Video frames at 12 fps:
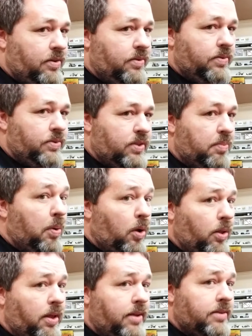use the
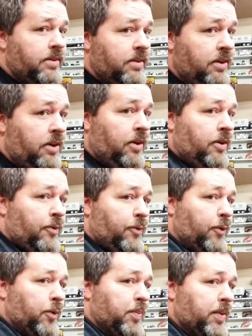pulleys
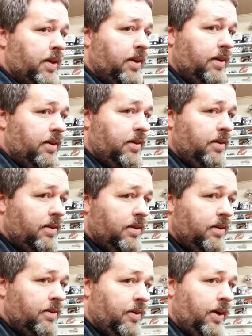from the
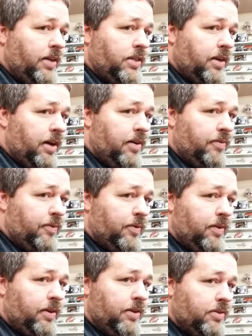crankshaft
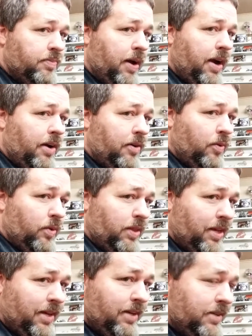for the Aspire on
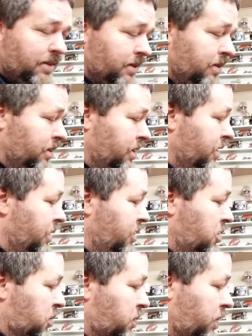this.
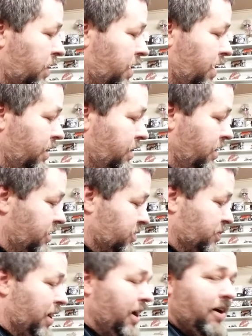But the
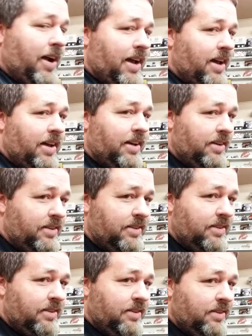Aspire
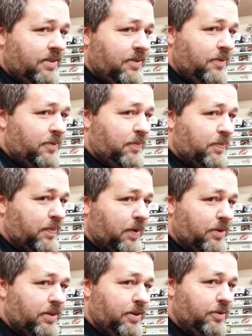has
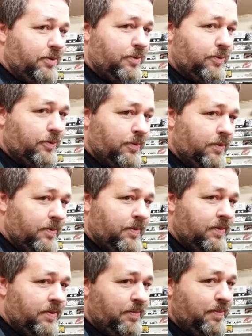multi-groove
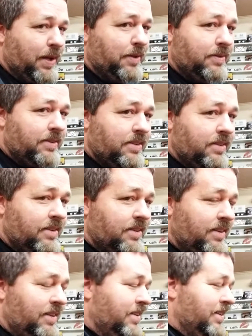belts,
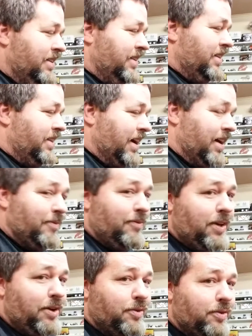not
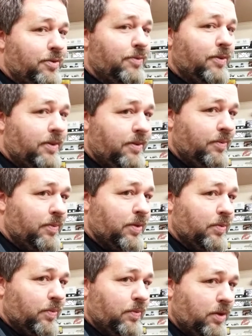V-groove with
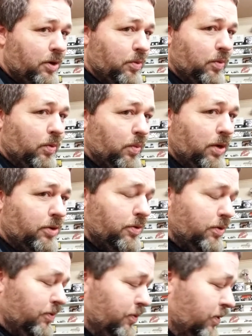the one
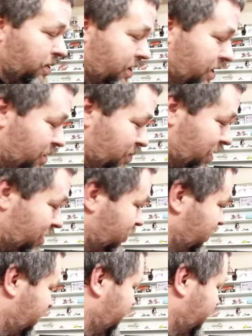groove for the belt.